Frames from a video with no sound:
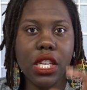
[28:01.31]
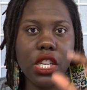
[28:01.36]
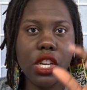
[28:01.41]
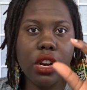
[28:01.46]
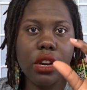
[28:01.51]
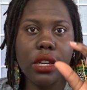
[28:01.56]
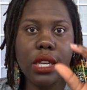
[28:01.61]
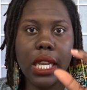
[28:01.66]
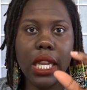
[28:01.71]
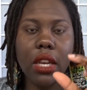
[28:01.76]
a
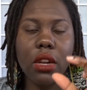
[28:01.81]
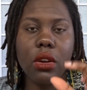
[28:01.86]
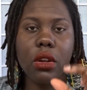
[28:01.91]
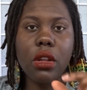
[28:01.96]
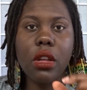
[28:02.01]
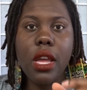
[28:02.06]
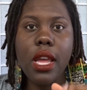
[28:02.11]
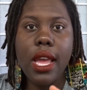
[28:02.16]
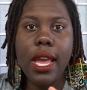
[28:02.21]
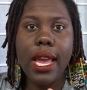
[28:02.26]
yarn
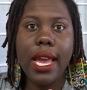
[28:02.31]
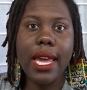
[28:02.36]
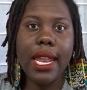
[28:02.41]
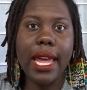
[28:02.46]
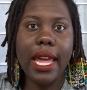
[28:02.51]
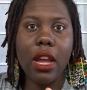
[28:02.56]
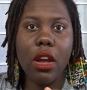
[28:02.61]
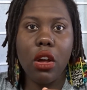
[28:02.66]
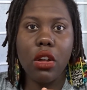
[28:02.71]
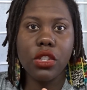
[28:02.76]
needle and
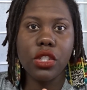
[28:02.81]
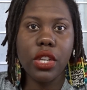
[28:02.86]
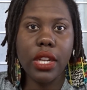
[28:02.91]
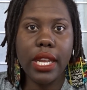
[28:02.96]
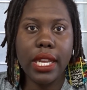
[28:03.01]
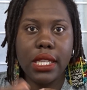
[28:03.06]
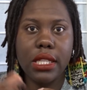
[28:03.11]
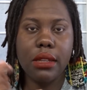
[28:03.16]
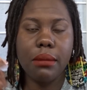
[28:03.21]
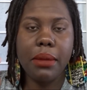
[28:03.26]
I altered
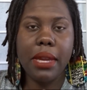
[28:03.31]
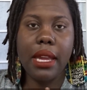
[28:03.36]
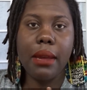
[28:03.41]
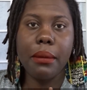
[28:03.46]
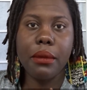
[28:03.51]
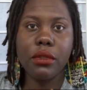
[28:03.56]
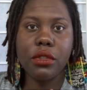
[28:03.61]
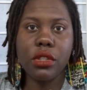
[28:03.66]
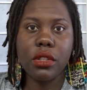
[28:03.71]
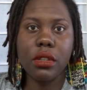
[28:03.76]
it to be
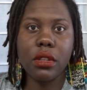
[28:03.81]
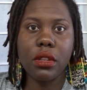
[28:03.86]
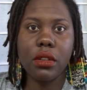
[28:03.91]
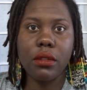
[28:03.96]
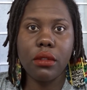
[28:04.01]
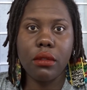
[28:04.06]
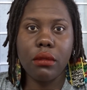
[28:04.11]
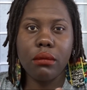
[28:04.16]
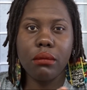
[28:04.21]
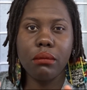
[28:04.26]
able
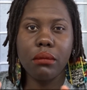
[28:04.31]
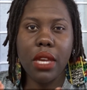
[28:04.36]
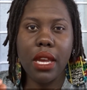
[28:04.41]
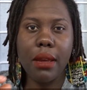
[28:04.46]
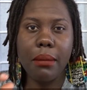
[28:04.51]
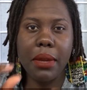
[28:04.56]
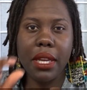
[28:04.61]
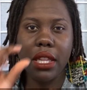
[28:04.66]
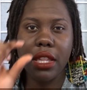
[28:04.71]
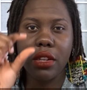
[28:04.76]
to
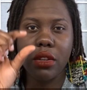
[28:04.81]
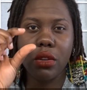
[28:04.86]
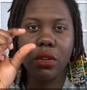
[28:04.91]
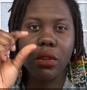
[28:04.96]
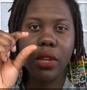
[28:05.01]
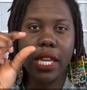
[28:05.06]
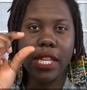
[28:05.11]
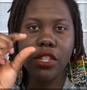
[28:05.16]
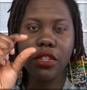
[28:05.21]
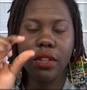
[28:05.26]
be a
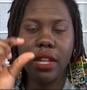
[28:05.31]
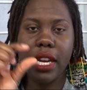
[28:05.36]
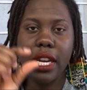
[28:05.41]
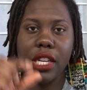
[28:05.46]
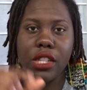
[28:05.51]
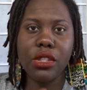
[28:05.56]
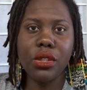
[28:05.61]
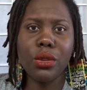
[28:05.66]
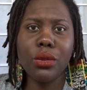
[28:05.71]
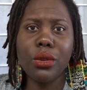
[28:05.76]
little
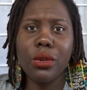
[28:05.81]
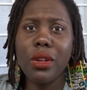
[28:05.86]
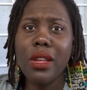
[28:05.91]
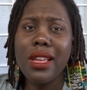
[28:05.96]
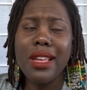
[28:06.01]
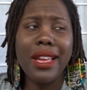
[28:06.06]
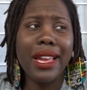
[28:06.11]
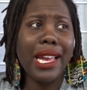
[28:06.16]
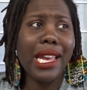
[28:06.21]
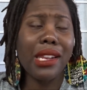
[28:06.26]
interlocking tool.
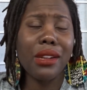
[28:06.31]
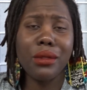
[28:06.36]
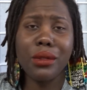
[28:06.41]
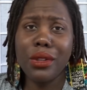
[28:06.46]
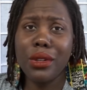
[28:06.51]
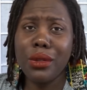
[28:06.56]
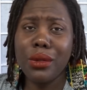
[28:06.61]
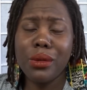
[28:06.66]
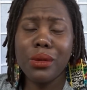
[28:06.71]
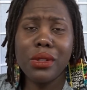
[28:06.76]
I
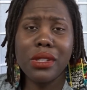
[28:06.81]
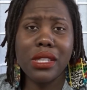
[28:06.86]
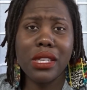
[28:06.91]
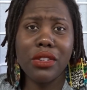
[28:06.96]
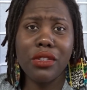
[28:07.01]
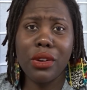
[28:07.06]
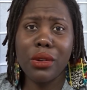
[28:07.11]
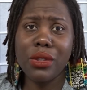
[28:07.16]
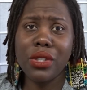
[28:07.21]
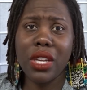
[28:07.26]
don't use
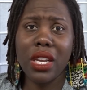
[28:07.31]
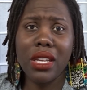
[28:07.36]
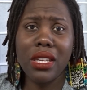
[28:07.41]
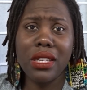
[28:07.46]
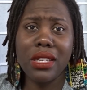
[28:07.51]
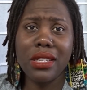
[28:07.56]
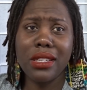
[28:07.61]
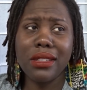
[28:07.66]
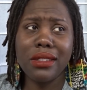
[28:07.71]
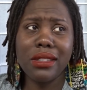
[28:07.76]
the crochet
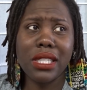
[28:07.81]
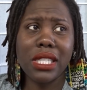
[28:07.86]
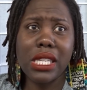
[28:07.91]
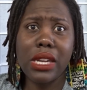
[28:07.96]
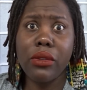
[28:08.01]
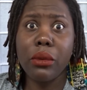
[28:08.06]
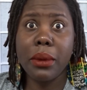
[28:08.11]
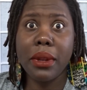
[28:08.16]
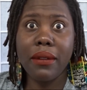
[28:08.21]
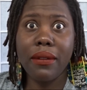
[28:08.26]
hook, just
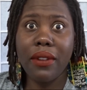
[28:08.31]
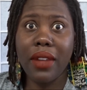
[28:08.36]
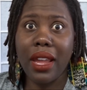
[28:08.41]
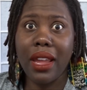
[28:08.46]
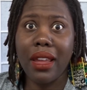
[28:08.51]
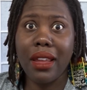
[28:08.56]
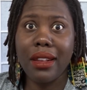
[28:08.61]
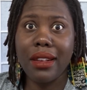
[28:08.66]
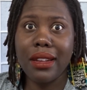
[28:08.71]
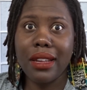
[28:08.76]
never been a
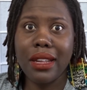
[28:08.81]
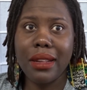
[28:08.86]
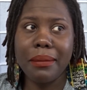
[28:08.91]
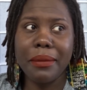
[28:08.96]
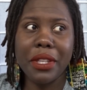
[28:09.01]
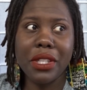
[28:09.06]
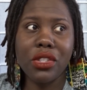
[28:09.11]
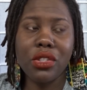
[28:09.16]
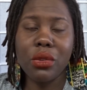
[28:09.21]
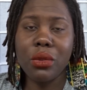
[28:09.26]

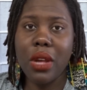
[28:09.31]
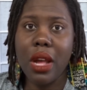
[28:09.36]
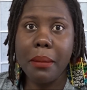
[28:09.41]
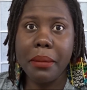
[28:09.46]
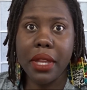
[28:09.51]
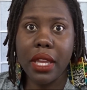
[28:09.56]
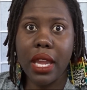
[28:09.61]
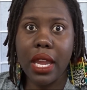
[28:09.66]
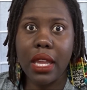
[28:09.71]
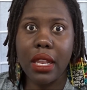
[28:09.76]
fan. It's too
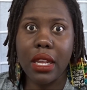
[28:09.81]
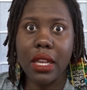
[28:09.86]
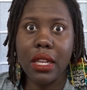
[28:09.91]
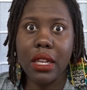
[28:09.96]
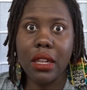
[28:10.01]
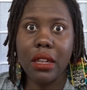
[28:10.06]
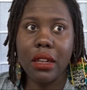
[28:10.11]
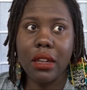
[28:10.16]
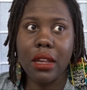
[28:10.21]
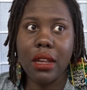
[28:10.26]

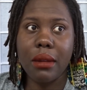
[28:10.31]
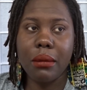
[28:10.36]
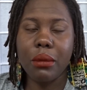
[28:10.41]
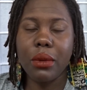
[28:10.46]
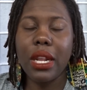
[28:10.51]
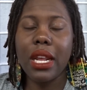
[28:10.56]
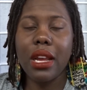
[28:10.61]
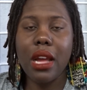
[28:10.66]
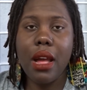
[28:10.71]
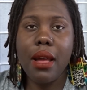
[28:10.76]
complicated.
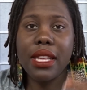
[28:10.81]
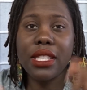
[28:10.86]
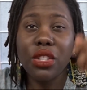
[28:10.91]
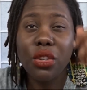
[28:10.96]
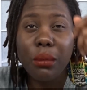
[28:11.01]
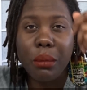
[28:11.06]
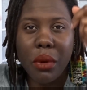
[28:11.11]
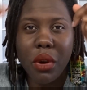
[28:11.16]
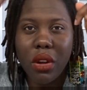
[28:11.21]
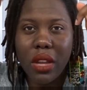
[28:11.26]
It's
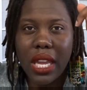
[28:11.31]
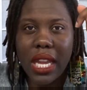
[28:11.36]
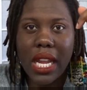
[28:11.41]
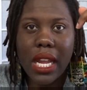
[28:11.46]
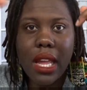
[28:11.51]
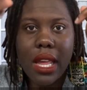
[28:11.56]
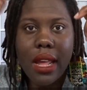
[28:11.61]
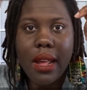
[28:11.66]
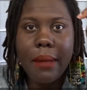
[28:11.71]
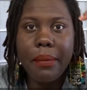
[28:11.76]
too
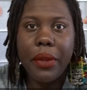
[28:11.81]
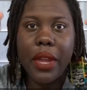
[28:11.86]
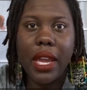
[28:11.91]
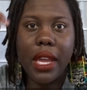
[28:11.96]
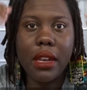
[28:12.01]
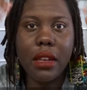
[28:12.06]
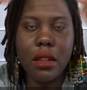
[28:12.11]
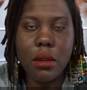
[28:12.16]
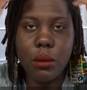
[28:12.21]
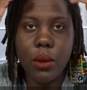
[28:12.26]
bulky,
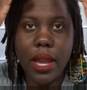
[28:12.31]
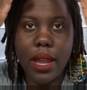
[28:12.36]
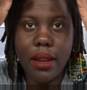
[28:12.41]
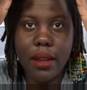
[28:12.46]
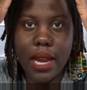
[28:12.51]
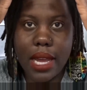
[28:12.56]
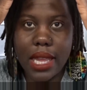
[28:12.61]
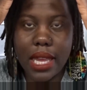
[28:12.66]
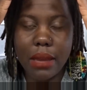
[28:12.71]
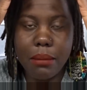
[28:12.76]
and the
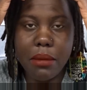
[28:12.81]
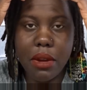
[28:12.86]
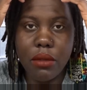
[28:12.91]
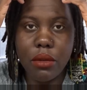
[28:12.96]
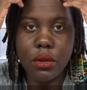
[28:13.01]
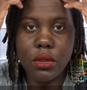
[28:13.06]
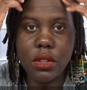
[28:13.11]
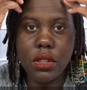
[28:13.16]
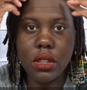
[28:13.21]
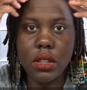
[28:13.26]
way I like my
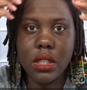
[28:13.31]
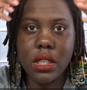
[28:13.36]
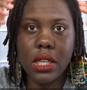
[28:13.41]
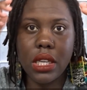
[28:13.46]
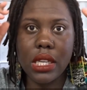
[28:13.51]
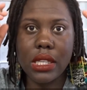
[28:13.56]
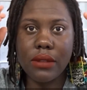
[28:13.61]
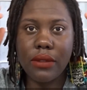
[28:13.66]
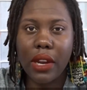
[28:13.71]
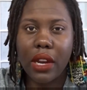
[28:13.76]
roots to
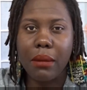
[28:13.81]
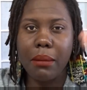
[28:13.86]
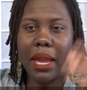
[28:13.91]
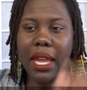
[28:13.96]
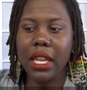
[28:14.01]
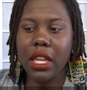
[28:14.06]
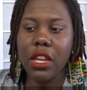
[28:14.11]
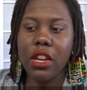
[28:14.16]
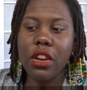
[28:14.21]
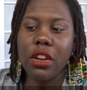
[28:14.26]
look is very
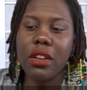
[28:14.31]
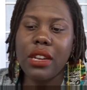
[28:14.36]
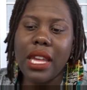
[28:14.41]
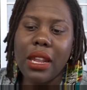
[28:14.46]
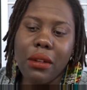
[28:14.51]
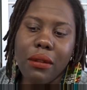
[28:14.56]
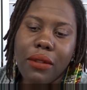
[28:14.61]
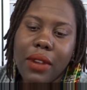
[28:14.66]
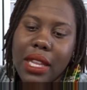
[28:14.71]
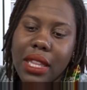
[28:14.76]
manicured, and
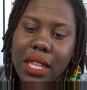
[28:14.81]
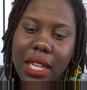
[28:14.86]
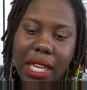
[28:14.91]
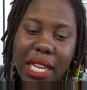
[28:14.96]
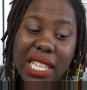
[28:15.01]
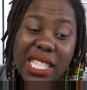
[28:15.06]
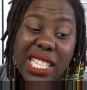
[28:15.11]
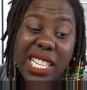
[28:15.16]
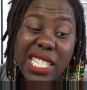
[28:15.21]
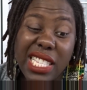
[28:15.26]
I don't find that it
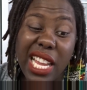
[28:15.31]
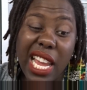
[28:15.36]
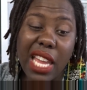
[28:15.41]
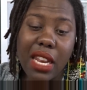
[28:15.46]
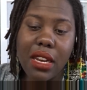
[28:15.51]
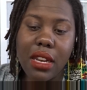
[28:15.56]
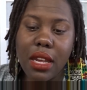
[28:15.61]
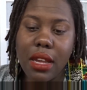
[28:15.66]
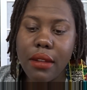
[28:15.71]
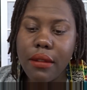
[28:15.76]
gets it
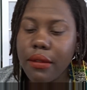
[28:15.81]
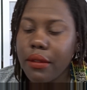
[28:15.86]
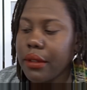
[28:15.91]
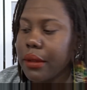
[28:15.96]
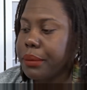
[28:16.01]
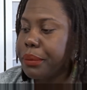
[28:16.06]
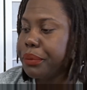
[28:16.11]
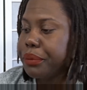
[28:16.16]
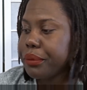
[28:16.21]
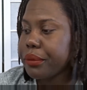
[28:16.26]
tight
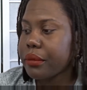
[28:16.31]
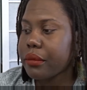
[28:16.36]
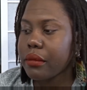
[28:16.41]
enough.